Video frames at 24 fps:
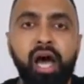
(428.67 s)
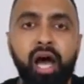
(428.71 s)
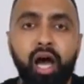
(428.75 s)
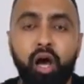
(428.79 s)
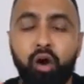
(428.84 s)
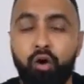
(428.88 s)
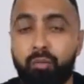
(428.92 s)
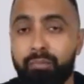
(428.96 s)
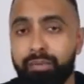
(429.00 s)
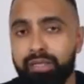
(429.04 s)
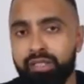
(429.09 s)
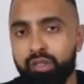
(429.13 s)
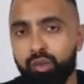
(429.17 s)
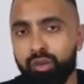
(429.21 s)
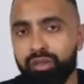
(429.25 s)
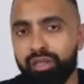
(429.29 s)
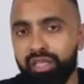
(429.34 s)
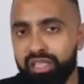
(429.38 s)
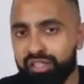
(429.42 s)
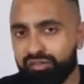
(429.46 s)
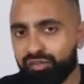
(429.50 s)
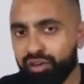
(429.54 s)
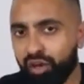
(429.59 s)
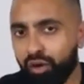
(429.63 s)
I hope you enjoyed
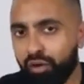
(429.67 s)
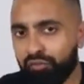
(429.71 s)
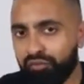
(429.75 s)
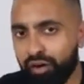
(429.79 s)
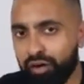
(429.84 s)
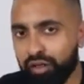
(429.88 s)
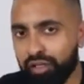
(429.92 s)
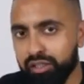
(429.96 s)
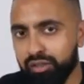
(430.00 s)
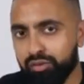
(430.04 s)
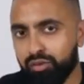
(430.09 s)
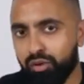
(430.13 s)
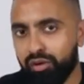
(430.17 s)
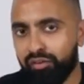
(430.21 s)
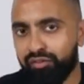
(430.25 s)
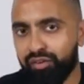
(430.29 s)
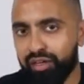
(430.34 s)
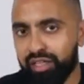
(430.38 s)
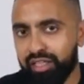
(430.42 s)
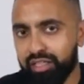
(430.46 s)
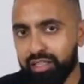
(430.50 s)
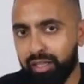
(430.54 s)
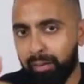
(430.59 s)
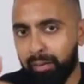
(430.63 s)
this video and found it useful. If
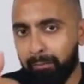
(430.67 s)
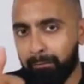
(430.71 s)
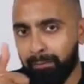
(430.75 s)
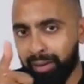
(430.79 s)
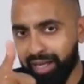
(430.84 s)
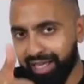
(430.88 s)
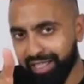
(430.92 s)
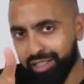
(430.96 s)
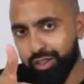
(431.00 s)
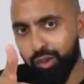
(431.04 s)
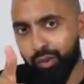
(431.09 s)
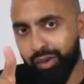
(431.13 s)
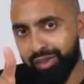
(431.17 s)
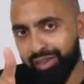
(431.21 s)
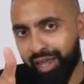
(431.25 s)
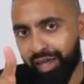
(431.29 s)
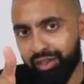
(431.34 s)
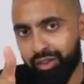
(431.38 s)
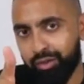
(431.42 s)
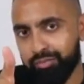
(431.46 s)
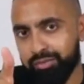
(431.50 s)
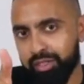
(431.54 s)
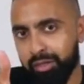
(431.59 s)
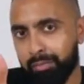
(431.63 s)
you did, then please do hit
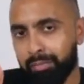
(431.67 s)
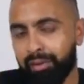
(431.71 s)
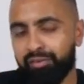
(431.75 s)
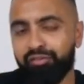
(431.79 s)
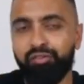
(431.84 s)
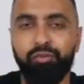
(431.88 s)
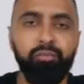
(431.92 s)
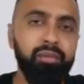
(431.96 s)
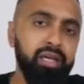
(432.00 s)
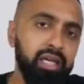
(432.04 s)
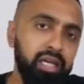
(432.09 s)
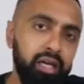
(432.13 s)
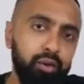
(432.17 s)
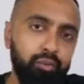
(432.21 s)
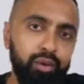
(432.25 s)
that thumbs up button for me.